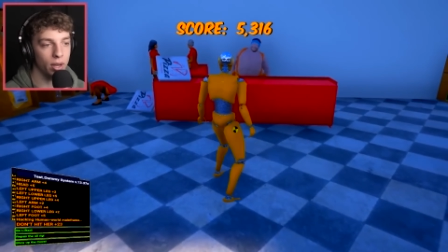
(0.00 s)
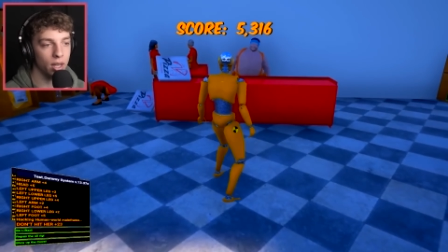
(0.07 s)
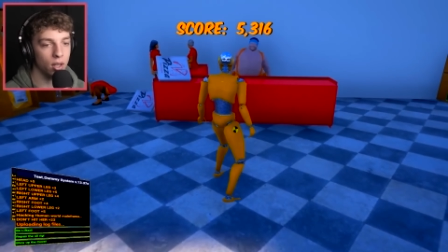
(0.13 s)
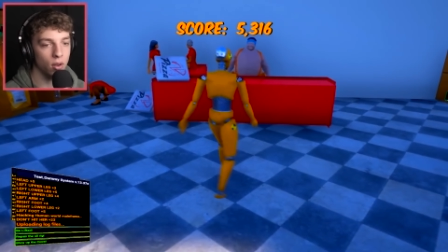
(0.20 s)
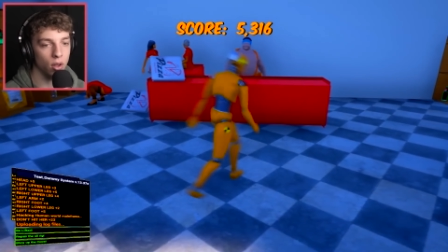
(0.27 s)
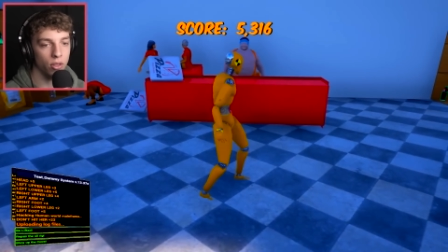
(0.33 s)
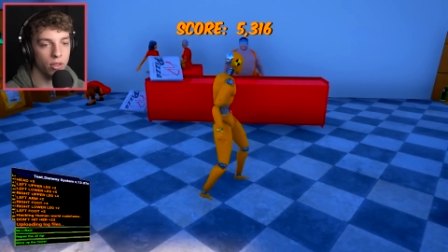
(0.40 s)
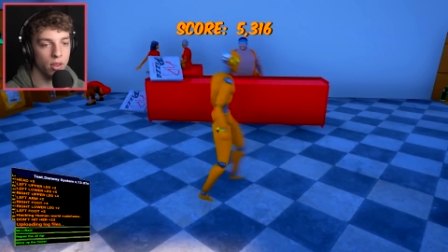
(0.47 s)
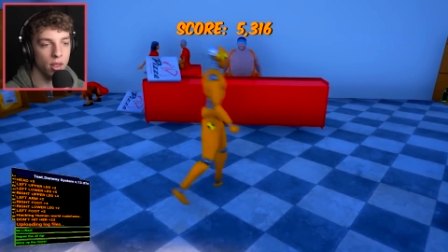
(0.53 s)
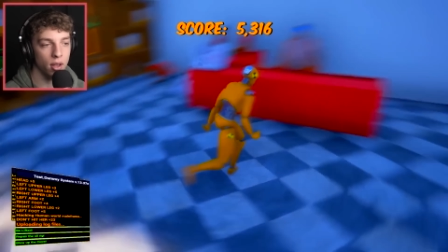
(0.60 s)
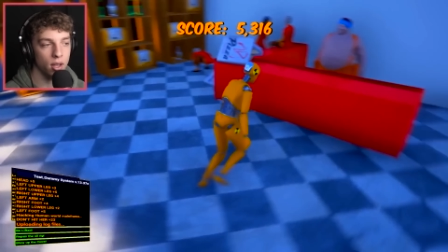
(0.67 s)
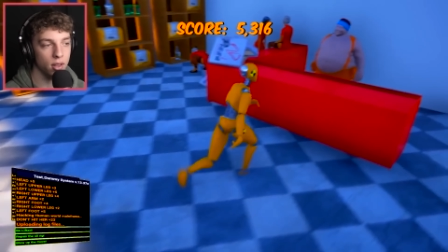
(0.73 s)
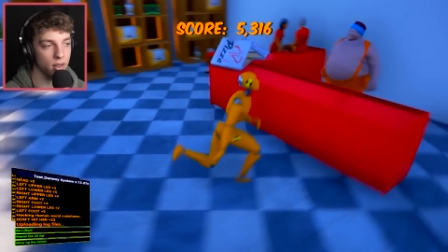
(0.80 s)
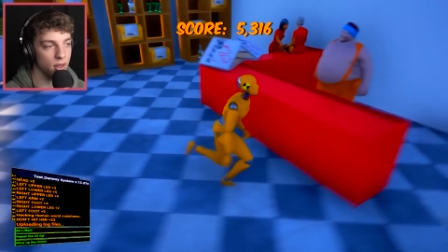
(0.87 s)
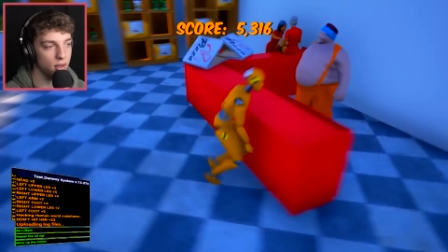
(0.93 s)
my god,
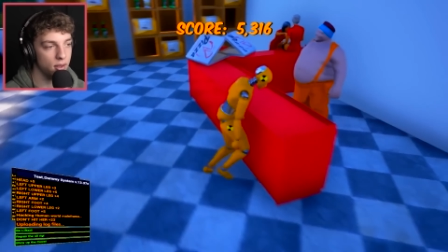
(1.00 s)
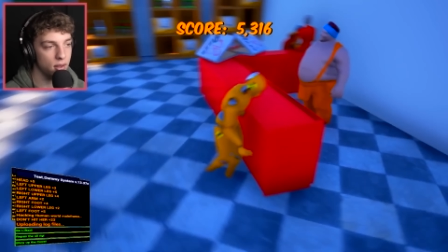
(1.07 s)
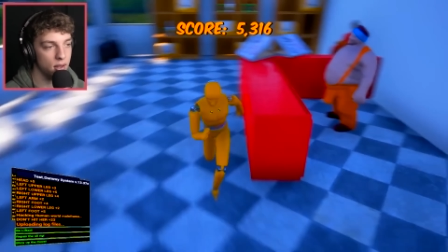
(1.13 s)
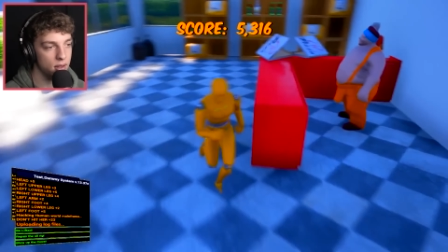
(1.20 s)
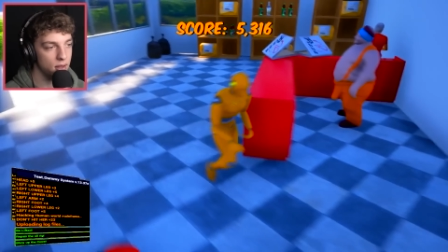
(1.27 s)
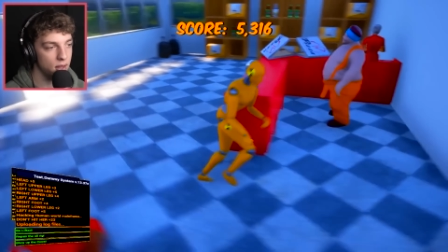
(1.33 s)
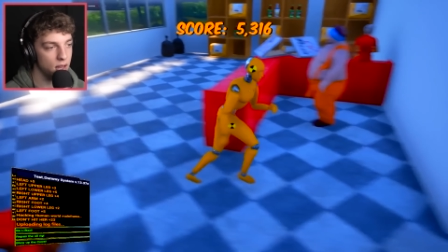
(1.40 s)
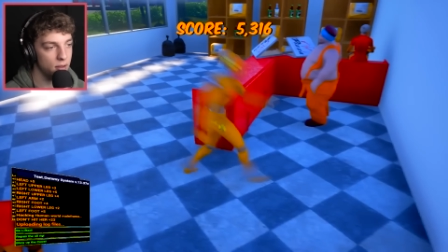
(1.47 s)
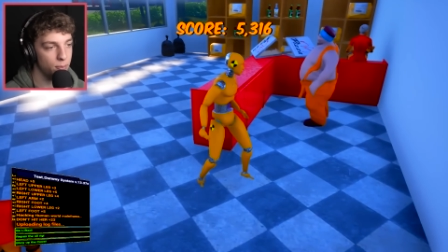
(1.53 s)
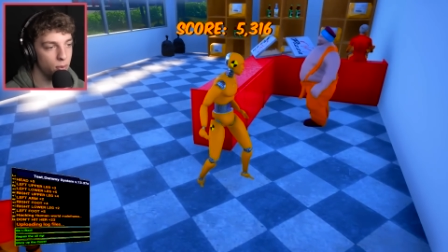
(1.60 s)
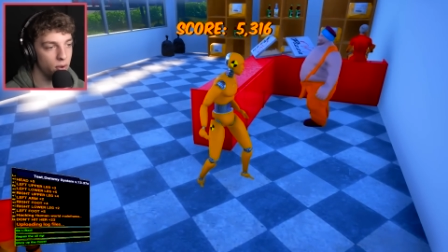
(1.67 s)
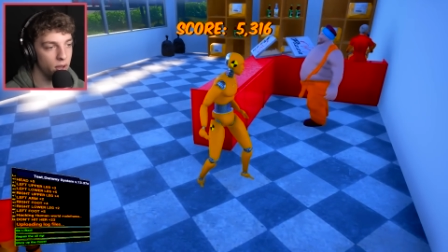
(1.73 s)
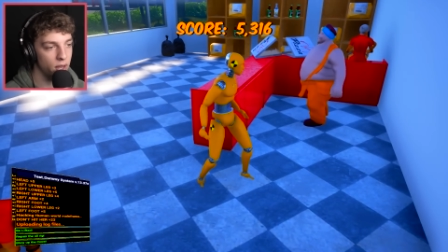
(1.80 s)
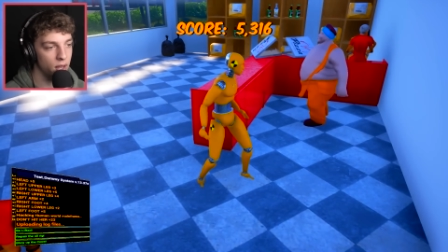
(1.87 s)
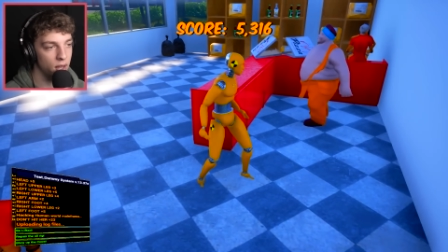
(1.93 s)
look at the size of this
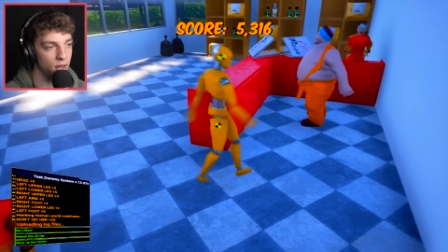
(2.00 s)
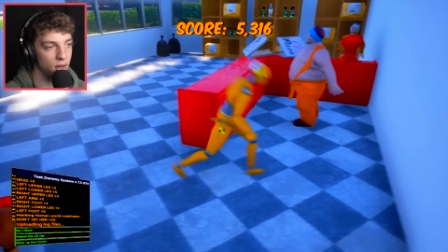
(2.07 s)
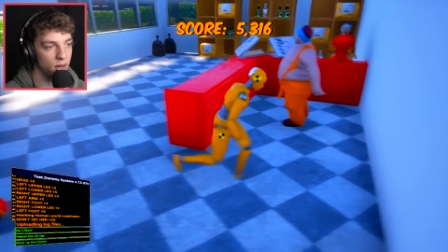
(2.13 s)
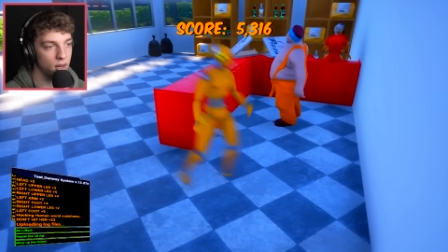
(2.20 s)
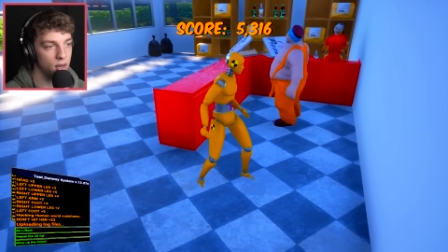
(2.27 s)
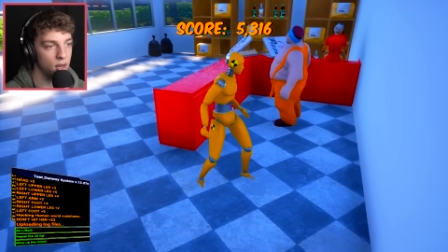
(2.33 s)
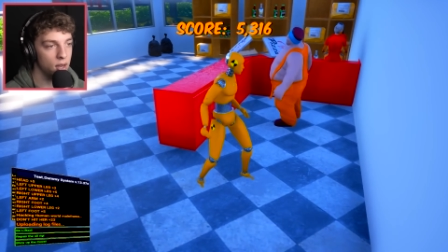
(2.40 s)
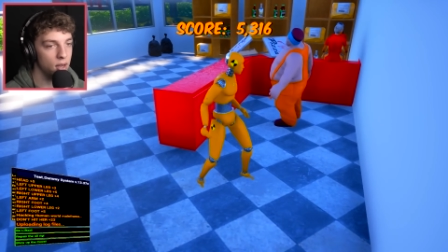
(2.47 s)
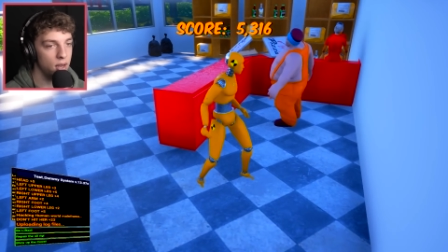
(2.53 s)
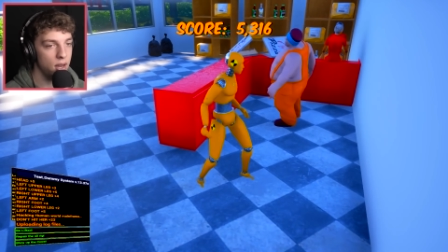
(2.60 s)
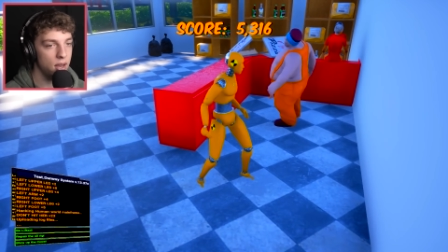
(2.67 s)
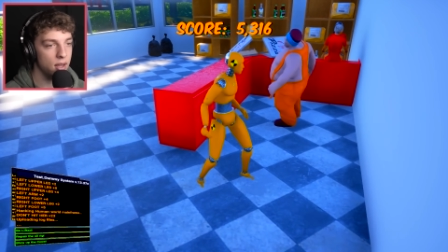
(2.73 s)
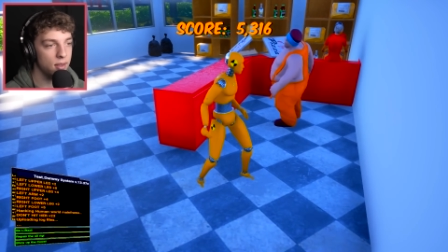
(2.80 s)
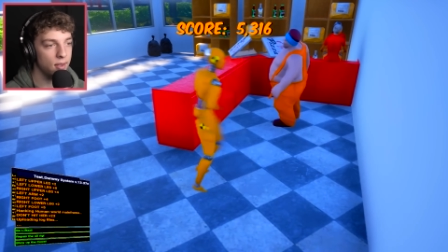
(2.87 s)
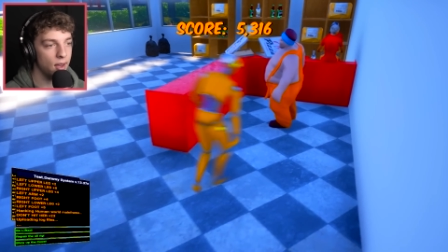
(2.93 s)
boy.
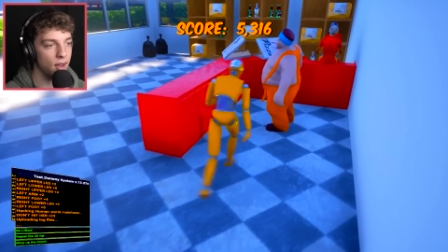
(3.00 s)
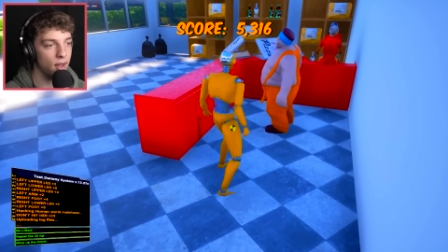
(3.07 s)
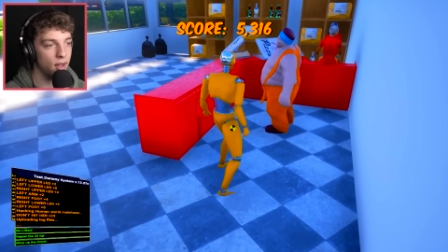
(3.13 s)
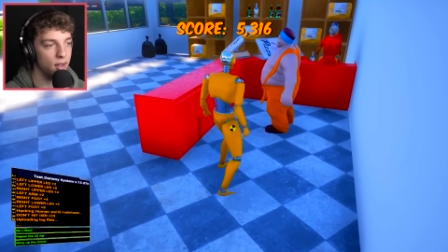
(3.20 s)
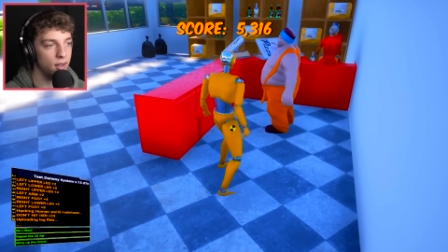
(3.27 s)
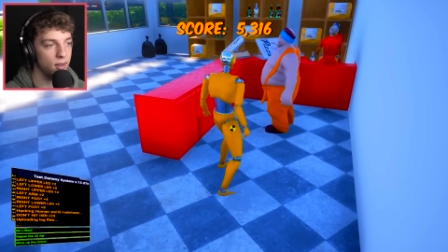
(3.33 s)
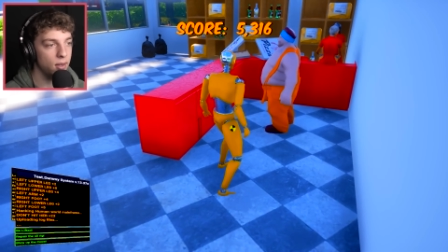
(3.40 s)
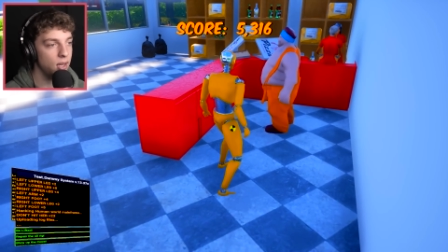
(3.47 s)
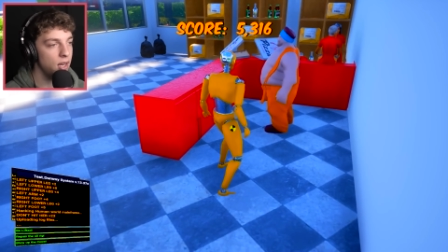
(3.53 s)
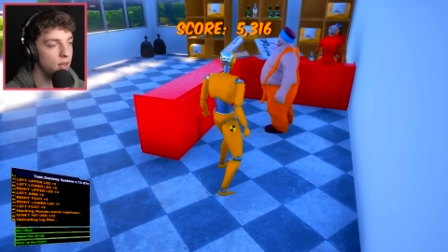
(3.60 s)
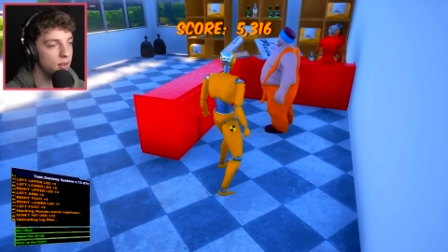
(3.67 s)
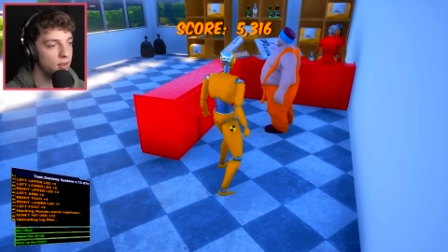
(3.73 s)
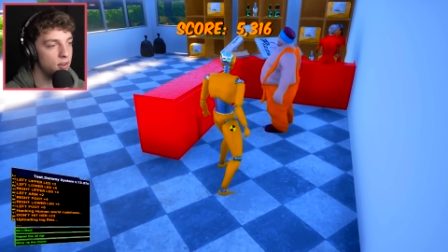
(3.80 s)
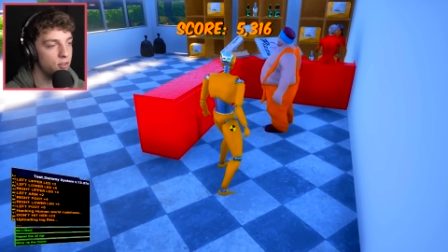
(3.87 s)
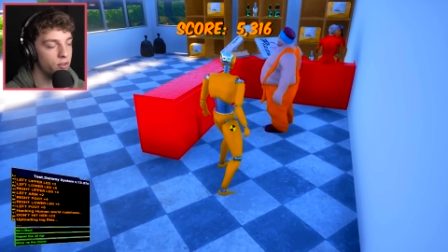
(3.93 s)
He is, uh,
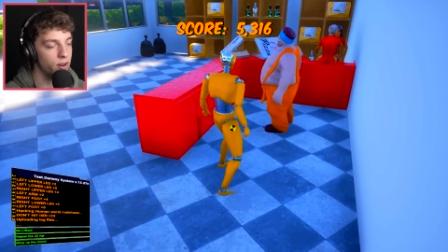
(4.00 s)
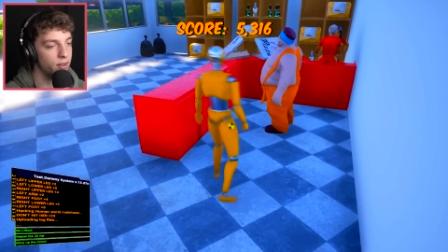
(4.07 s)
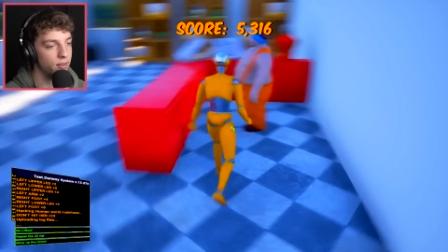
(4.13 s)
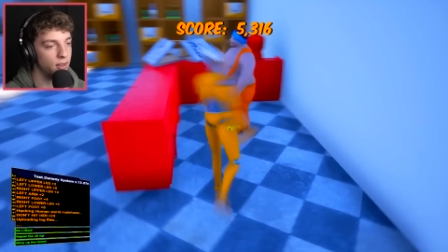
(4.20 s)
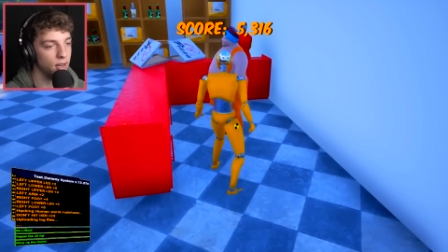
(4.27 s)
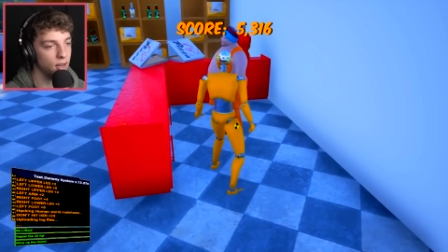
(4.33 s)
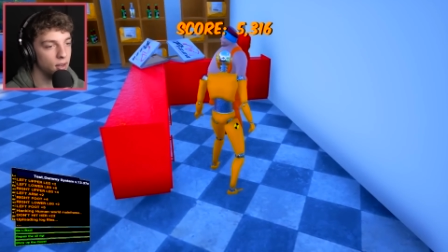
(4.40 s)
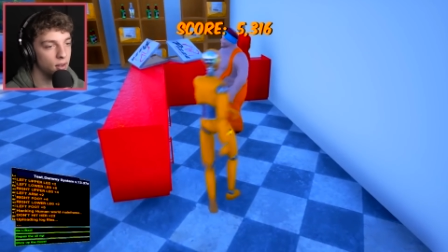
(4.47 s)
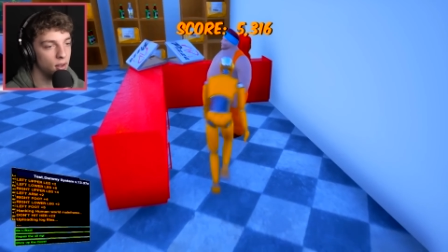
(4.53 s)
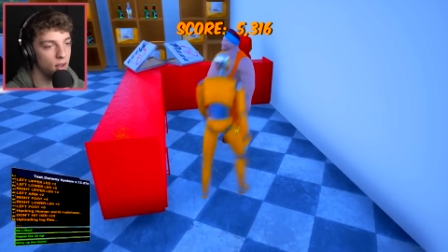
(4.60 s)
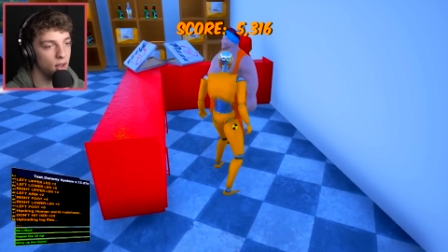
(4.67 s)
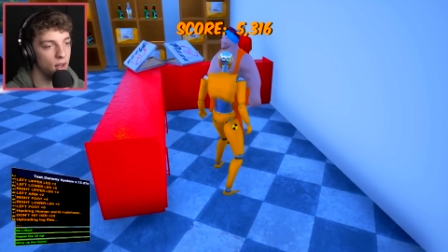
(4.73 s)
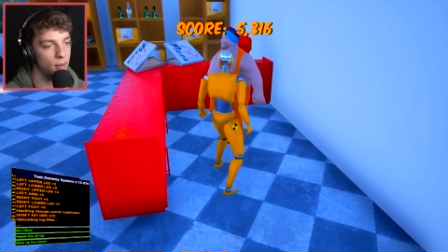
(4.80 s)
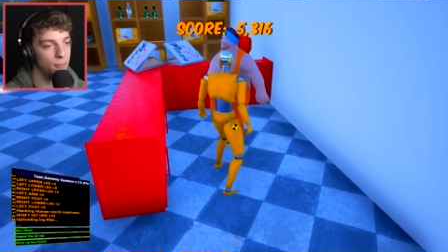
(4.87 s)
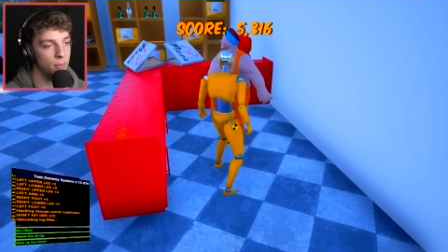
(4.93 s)
he is interesting.
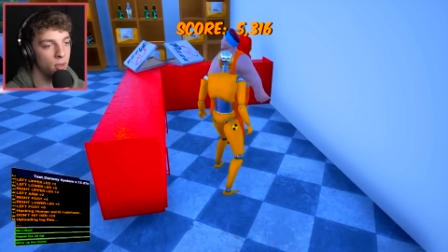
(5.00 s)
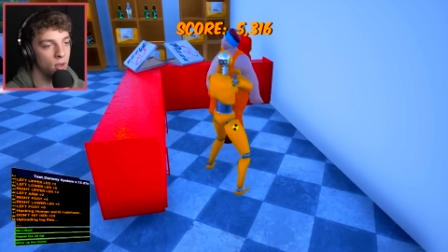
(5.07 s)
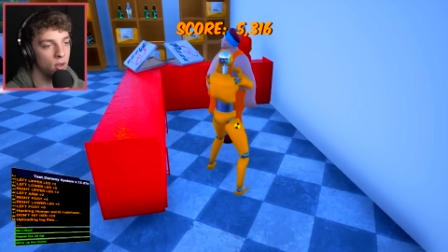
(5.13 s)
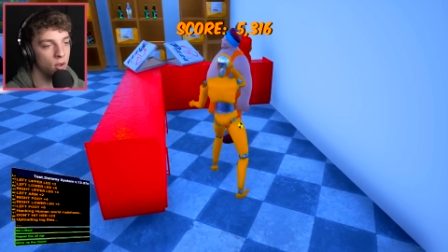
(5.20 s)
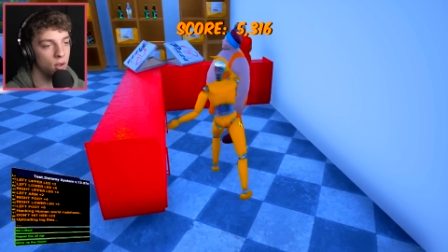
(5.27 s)
Um,